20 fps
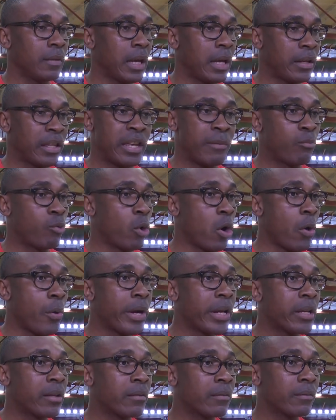Yeah, keep
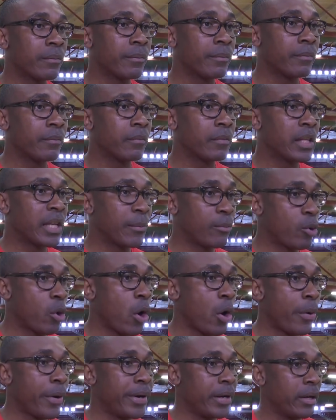growing. Yes. Keep
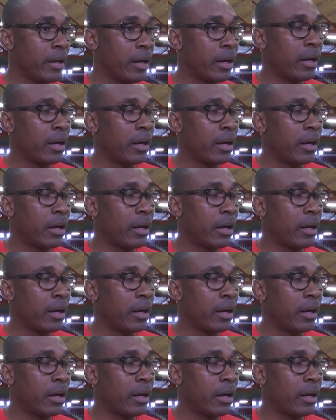growing.